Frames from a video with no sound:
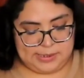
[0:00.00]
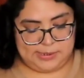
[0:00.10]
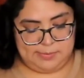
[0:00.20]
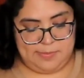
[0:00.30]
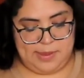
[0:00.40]
They
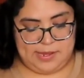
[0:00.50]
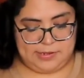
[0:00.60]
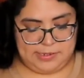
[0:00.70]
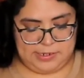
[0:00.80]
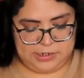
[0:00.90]

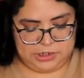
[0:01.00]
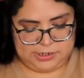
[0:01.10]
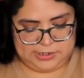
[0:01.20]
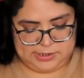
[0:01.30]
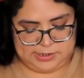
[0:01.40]
smell
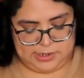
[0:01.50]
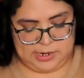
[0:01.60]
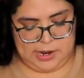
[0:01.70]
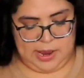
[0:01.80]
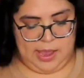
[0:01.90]
delicious.
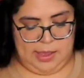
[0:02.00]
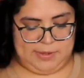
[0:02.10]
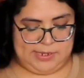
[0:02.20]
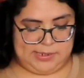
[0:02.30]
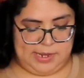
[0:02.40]

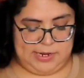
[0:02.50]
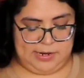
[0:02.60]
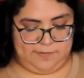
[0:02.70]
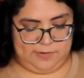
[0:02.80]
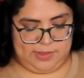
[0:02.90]
I'm
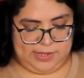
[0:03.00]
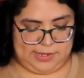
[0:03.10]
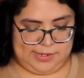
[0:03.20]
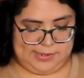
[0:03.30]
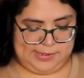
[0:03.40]
excited for
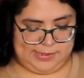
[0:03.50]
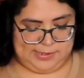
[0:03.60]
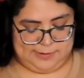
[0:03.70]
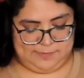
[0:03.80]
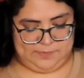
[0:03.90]
this.
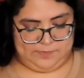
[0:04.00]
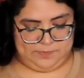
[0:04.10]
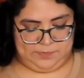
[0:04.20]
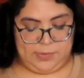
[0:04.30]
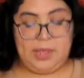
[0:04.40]

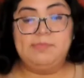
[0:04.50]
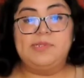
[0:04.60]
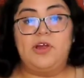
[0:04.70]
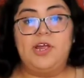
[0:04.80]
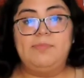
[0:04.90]
I'm
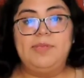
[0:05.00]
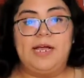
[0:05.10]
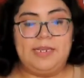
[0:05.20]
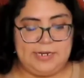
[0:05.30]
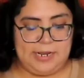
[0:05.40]
sorry I'm
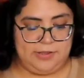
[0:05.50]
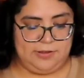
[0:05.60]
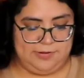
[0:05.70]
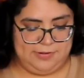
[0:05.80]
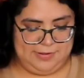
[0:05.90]
yelling at
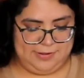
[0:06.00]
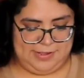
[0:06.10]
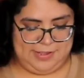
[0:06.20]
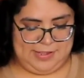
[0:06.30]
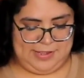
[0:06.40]
you.
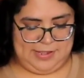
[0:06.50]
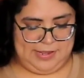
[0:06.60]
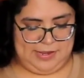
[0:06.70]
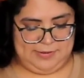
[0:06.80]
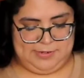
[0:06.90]

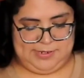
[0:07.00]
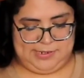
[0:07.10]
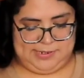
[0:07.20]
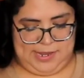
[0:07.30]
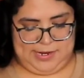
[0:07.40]
I'm just
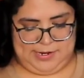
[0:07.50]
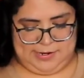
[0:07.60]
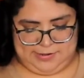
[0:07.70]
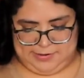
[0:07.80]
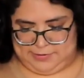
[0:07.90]

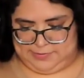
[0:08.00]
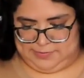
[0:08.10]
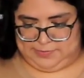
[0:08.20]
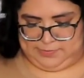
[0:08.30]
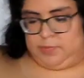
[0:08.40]
excited.
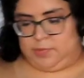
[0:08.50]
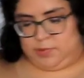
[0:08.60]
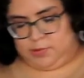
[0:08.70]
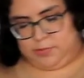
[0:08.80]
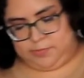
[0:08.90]

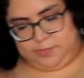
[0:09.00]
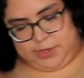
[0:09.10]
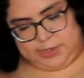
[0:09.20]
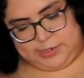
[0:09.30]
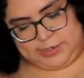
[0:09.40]
Oh
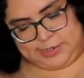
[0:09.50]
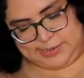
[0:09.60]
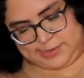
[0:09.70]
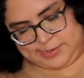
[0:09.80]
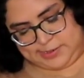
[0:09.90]
my
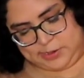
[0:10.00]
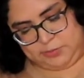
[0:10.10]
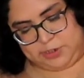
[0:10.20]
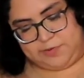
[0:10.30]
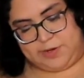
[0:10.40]
goodness, this is
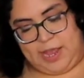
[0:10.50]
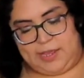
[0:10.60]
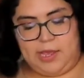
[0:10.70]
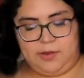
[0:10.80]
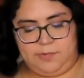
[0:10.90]
so much fun.
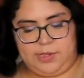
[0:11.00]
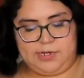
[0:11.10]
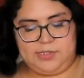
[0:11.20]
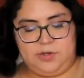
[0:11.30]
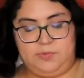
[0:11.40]
I can't
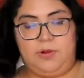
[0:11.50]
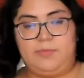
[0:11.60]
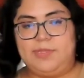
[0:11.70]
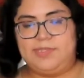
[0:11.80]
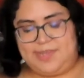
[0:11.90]
wait until
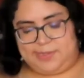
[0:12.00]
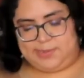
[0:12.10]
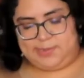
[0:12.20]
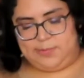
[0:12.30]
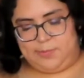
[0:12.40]
Roman
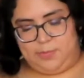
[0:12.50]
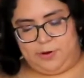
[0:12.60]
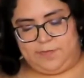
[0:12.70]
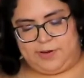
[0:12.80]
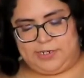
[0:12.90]
takes
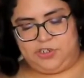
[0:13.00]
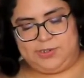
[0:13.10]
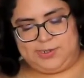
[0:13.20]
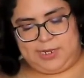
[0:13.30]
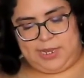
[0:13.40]
more of an
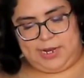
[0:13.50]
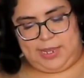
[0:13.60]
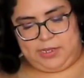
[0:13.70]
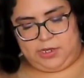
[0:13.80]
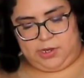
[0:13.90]
interest in
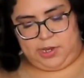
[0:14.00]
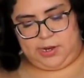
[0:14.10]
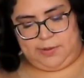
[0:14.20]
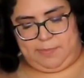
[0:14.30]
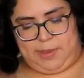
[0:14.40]
like
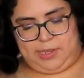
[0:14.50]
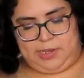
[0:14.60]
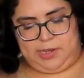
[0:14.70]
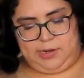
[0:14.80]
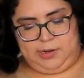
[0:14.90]
cooking and
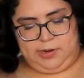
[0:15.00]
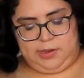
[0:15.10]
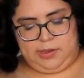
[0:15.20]
baking,